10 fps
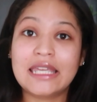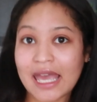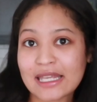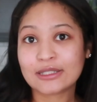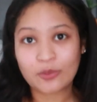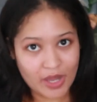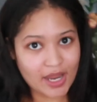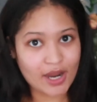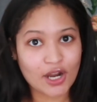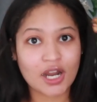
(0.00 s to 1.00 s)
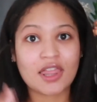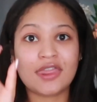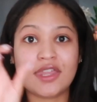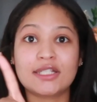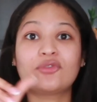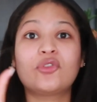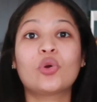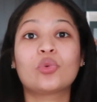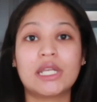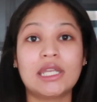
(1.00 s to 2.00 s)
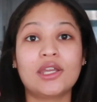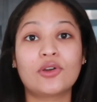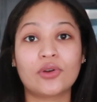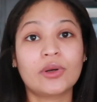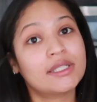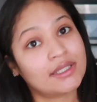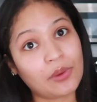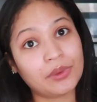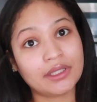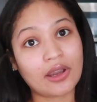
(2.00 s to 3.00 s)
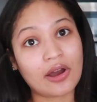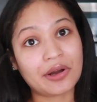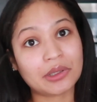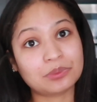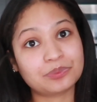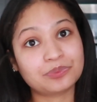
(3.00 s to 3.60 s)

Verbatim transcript: Guess where this Floridian girl is going, y'all?